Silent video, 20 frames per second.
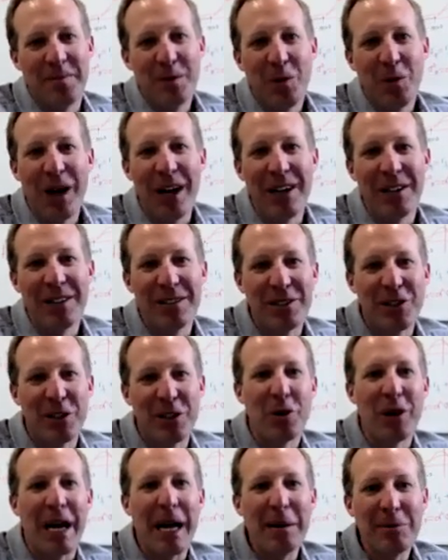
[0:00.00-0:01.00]
Well,
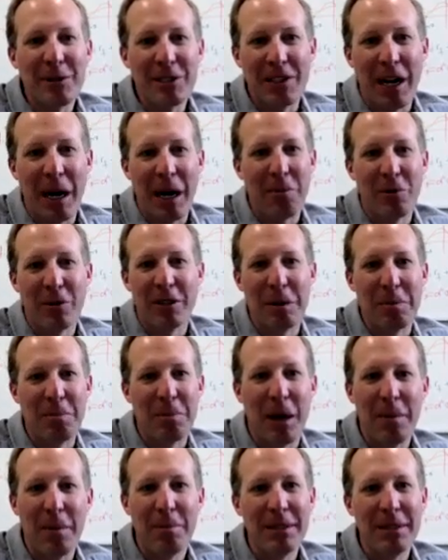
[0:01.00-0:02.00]
so Gamestop was a
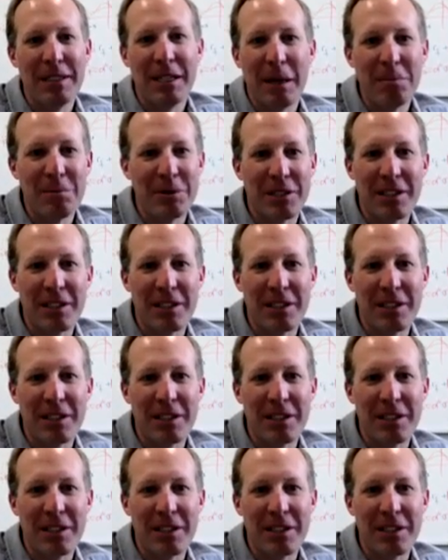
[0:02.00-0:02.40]
pump and dump